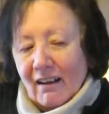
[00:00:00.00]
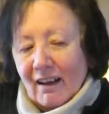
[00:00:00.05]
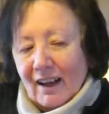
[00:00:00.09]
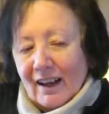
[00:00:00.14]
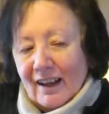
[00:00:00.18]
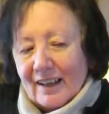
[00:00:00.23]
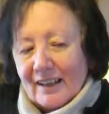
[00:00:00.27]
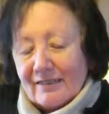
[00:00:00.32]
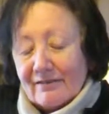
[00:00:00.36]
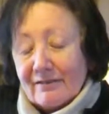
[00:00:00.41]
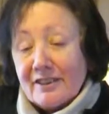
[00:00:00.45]

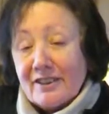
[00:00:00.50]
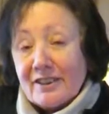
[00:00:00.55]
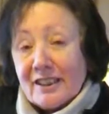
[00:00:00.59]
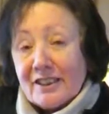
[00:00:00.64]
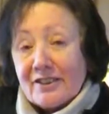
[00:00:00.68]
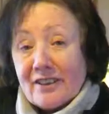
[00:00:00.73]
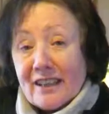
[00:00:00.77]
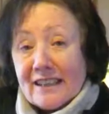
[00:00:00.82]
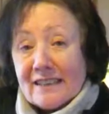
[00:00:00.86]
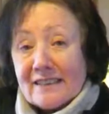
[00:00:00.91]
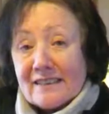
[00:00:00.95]
I originally
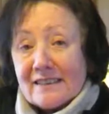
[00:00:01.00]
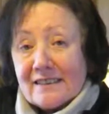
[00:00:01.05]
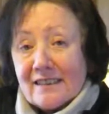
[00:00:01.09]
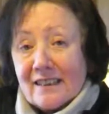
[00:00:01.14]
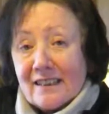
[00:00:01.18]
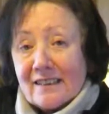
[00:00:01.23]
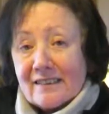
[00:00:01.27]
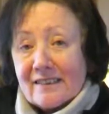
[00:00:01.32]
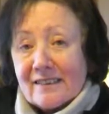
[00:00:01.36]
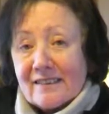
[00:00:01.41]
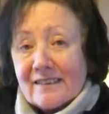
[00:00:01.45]
trained as a
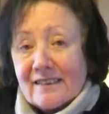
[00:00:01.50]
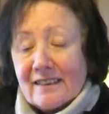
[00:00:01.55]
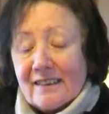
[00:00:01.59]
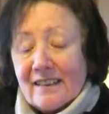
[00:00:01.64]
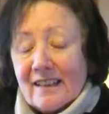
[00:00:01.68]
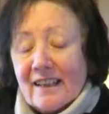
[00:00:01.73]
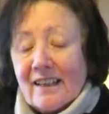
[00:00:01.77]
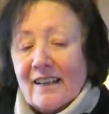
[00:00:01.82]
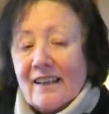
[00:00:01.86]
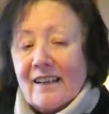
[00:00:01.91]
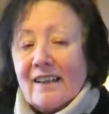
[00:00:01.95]
scientist and
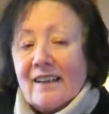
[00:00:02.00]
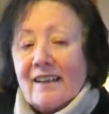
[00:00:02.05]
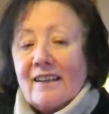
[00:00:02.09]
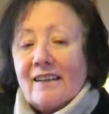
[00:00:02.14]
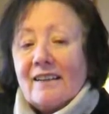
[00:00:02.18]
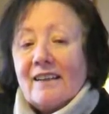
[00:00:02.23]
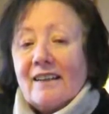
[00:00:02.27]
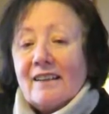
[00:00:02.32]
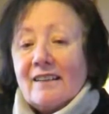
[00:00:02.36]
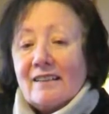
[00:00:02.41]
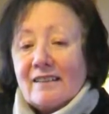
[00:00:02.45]
then
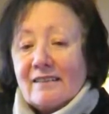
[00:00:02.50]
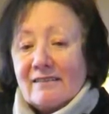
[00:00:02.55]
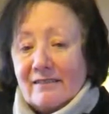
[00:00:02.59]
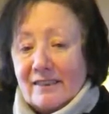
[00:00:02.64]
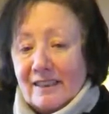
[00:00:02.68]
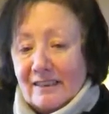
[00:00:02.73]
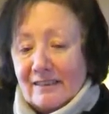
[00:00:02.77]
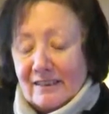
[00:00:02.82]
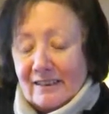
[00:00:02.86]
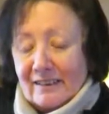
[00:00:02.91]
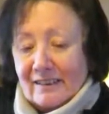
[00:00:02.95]
I had a
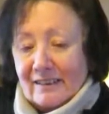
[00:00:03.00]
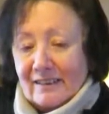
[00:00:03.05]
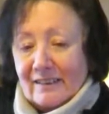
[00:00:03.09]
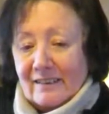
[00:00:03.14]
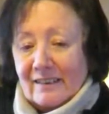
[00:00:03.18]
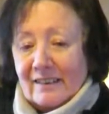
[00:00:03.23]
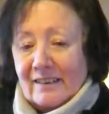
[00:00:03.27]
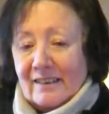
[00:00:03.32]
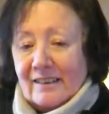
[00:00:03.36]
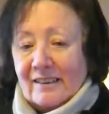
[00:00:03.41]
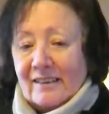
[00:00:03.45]
career as
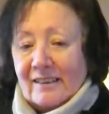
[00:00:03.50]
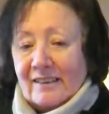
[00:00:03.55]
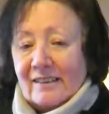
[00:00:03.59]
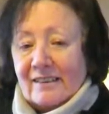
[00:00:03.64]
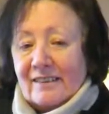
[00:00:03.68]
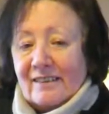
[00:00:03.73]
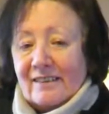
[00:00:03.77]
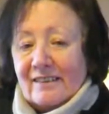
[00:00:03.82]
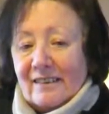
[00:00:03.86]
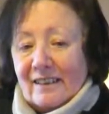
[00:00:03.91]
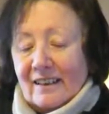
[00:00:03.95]

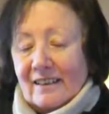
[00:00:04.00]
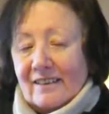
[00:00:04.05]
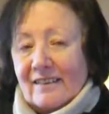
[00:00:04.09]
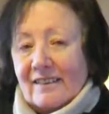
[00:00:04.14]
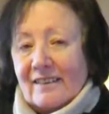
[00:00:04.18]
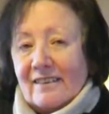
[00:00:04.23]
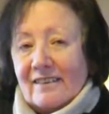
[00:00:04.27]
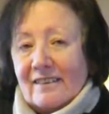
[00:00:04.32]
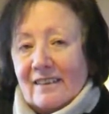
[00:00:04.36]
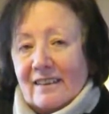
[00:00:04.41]
a scientist,